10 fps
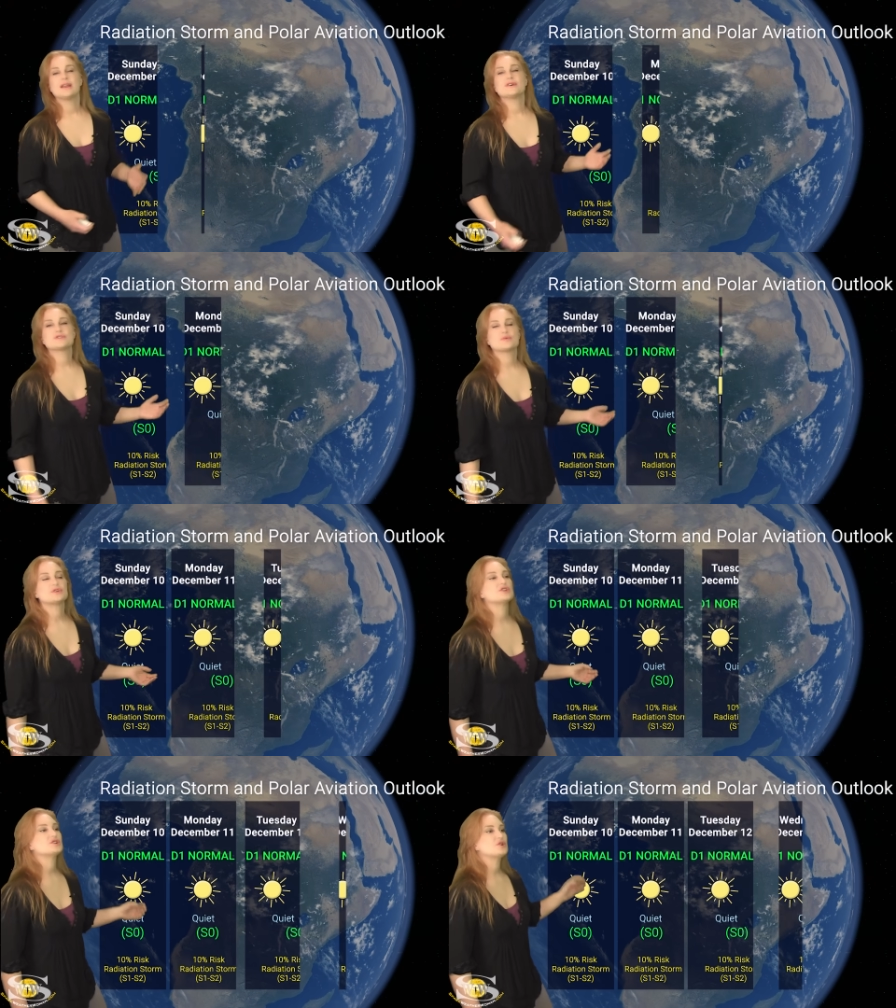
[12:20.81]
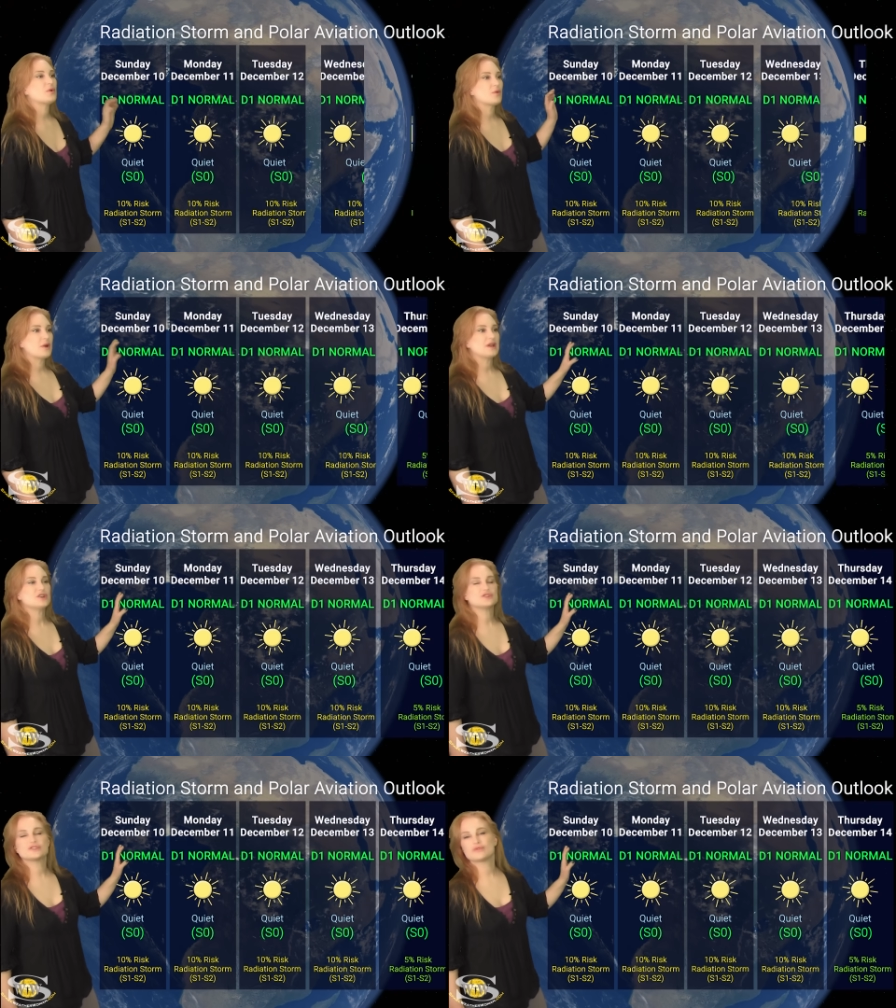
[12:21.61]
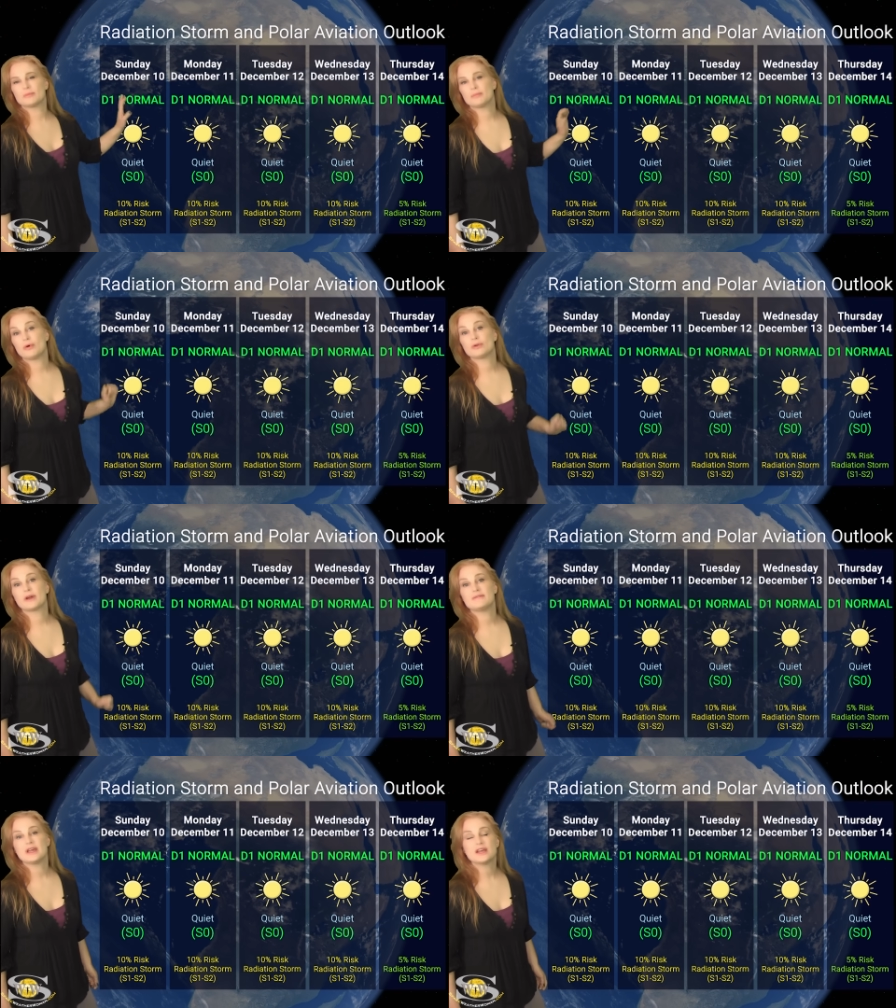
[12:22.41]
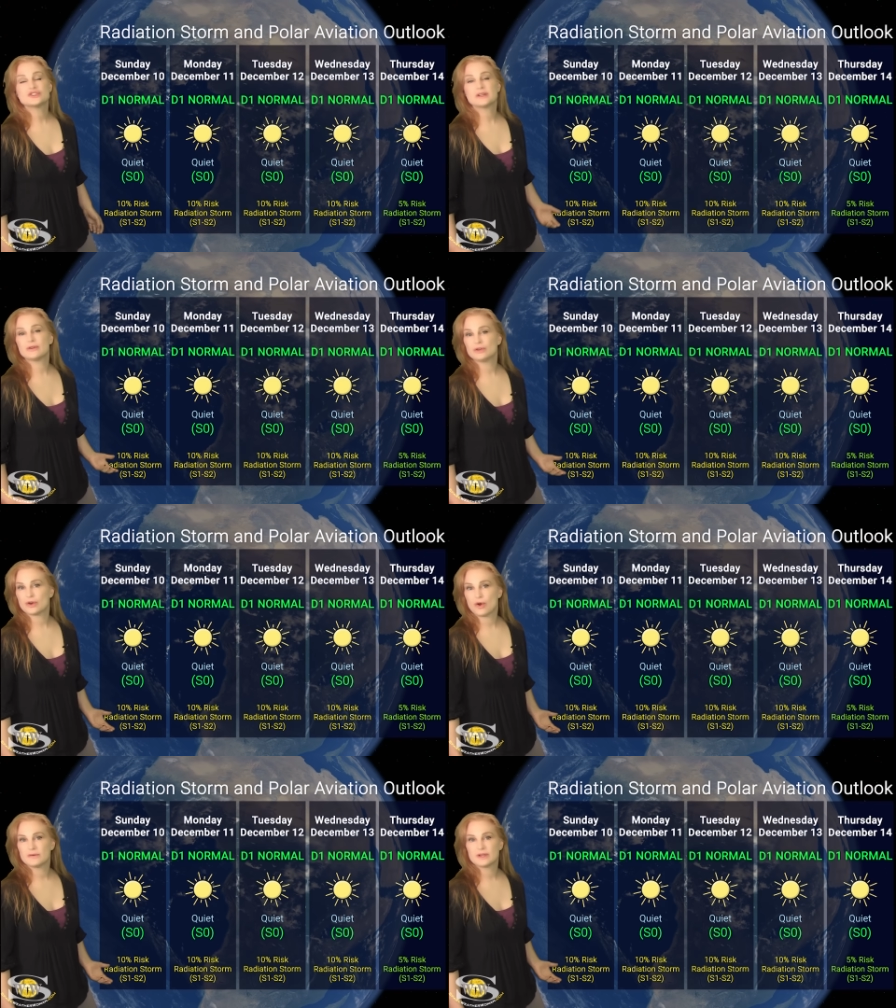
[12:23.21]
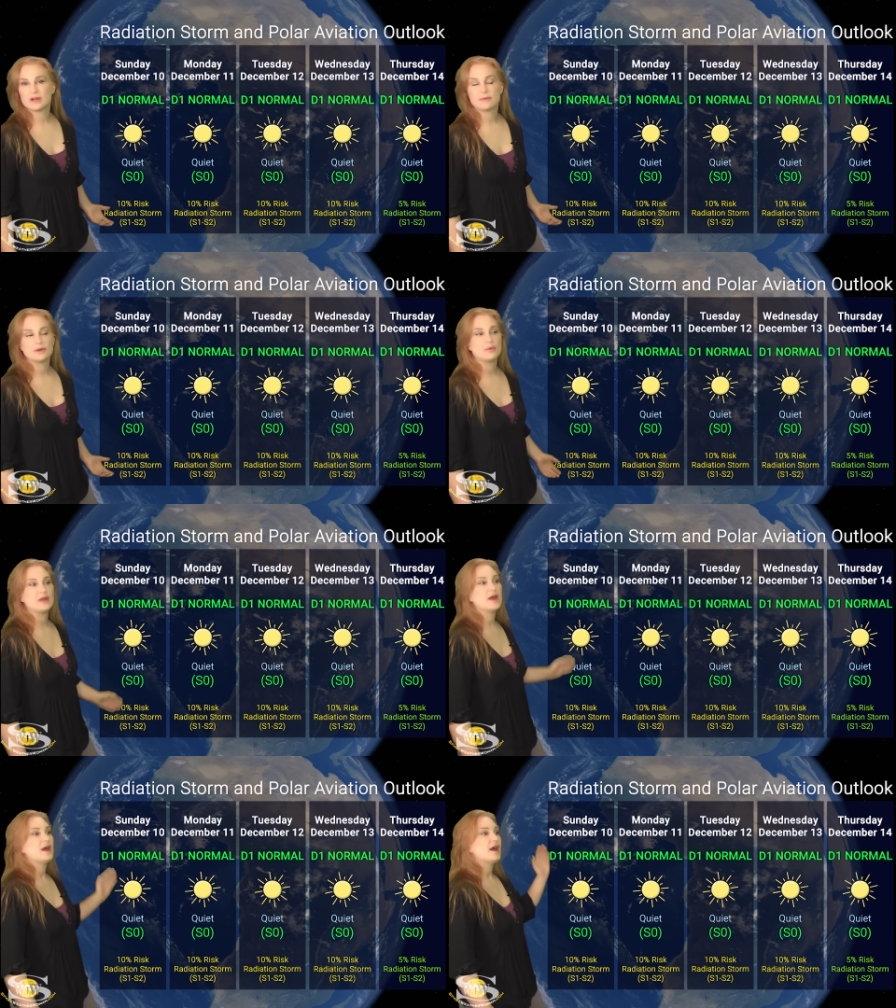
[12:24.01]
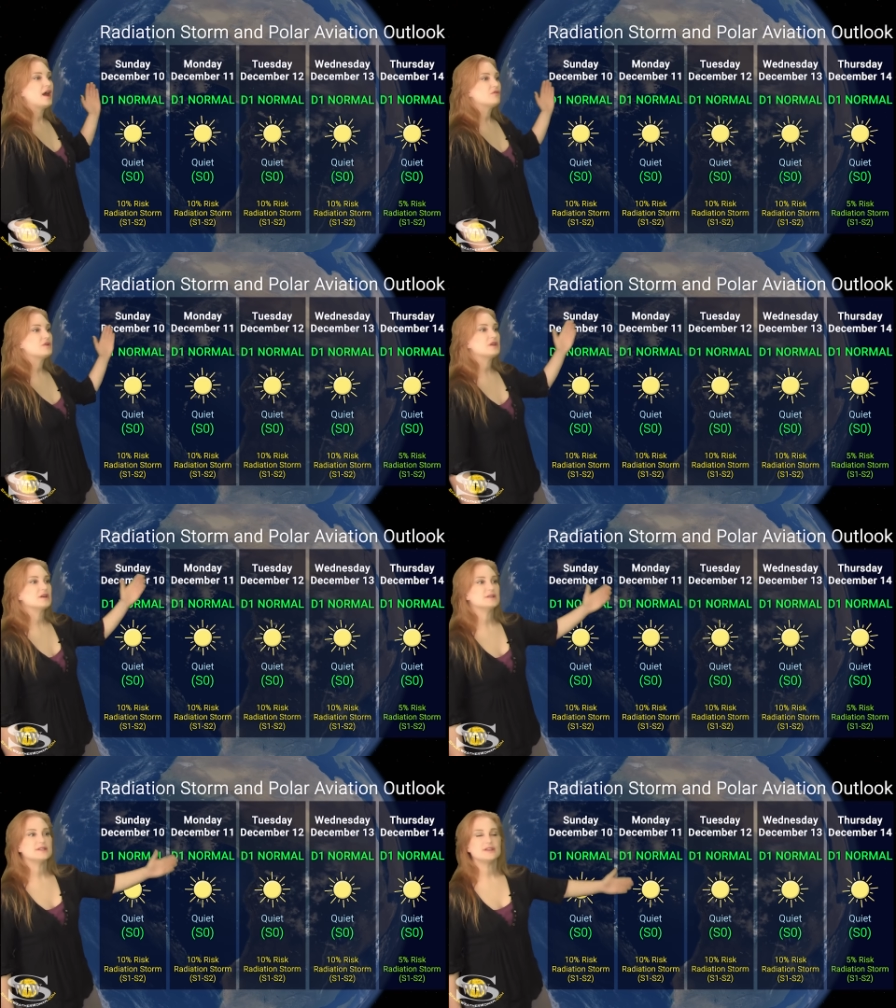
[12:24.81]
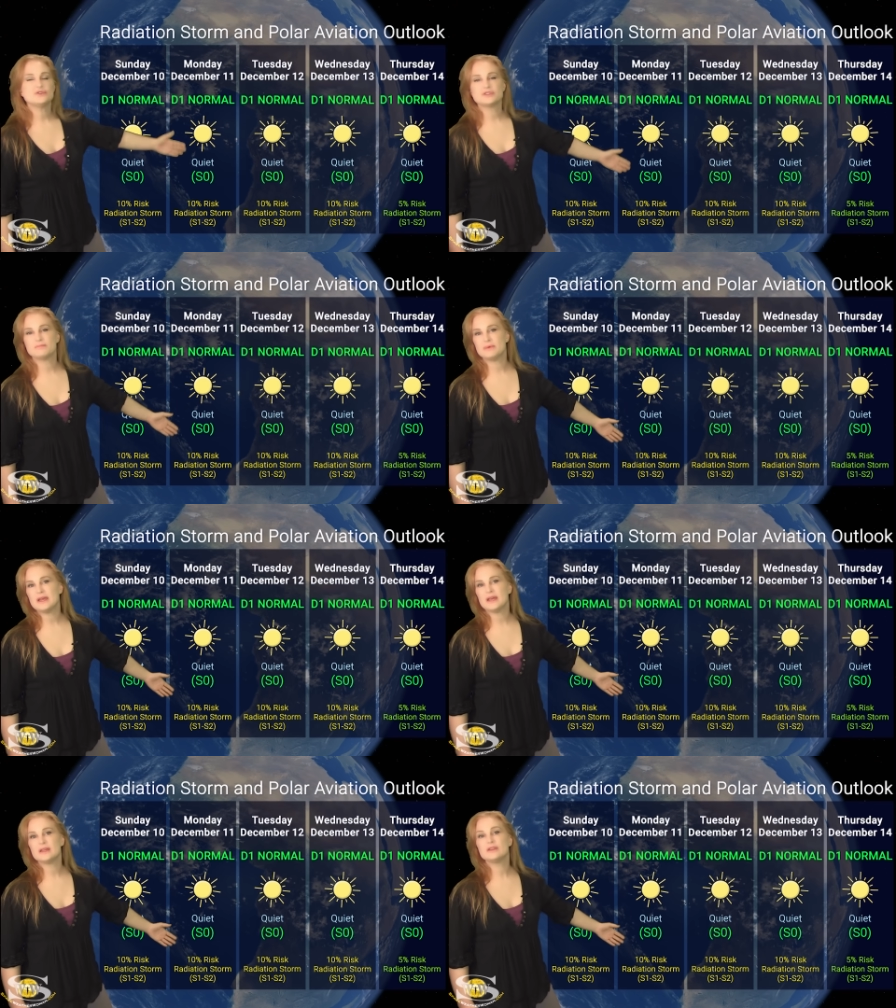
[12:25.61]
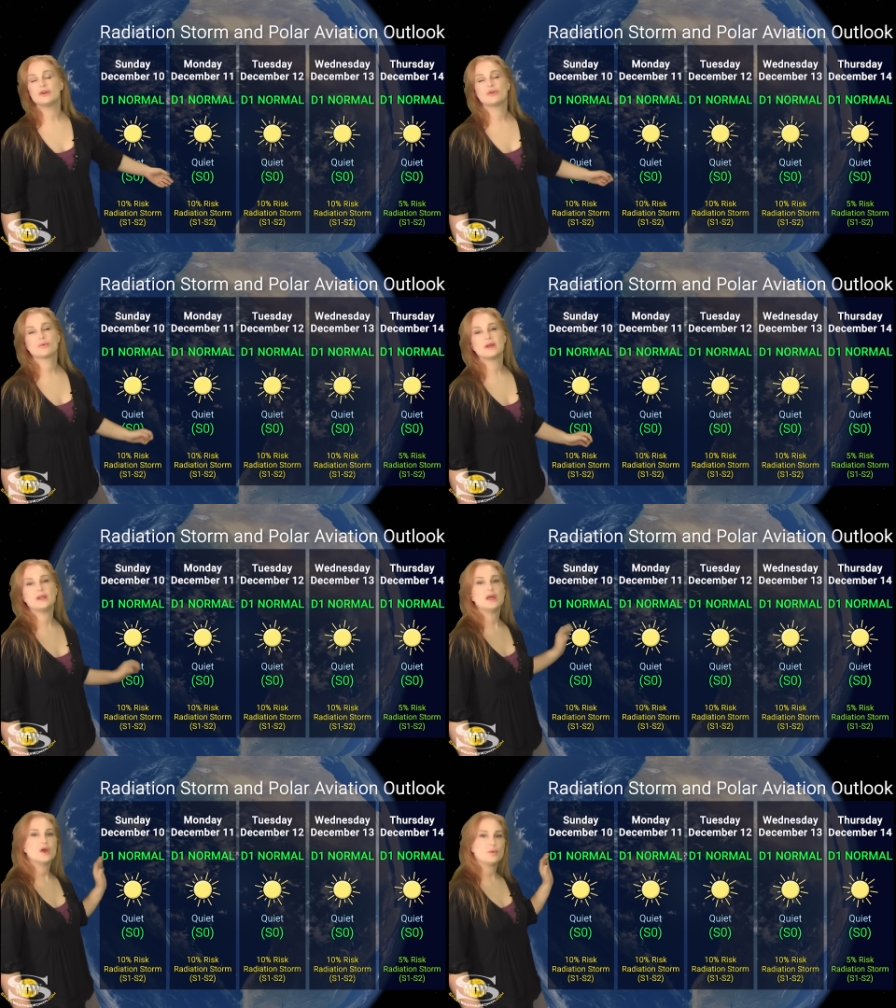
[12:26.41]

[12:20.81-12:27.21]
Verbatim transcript: Now switching to our radiation storm and polar aviation outlook over the coming week, everything continues to be in the green.